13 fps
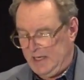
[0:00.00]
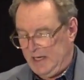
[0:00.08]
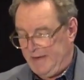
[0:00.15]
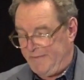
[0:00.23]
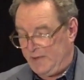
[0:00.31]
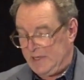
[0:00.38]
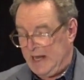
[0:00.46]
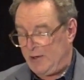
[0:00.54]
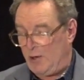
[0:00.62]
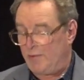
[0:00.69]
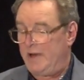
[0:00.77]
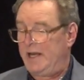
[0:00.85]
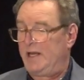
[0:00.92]
If you're not
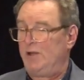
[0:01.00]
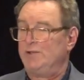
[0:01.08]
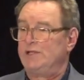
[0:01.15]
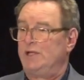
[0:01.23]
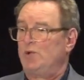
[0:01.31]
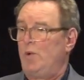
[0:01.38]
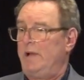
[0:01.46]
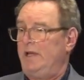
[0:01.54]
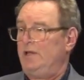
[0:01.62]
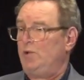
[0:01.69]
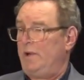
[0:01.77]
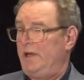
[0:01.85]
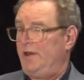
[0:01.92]
already using
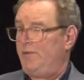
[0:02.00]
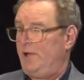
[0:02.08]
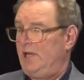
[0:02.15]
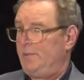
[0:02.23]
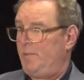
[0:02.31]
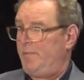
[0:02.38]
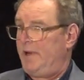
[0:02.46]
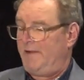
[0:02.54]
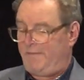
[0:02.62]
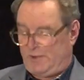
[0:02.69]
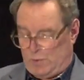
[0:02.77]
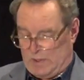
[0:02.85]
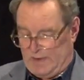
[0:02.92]
2023 to prepare
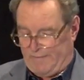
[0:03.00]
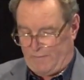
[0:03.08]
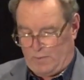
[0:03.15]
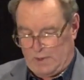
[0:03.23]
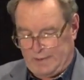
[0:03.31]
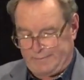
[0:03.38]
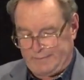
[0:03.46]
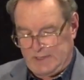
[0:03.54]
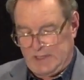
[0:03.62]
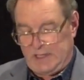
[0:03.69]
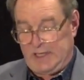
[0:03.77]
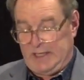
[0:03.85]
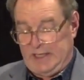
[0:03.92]
for 24,
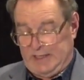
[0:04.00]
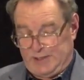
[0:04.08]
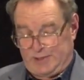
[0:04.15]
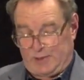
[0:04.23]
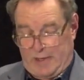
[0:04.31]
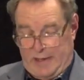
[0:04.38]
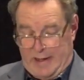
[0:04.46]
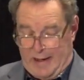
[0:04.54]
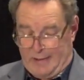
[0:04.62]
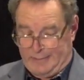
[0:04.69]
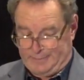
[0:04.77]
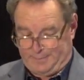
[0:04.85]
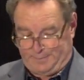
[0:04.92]
you need to start now.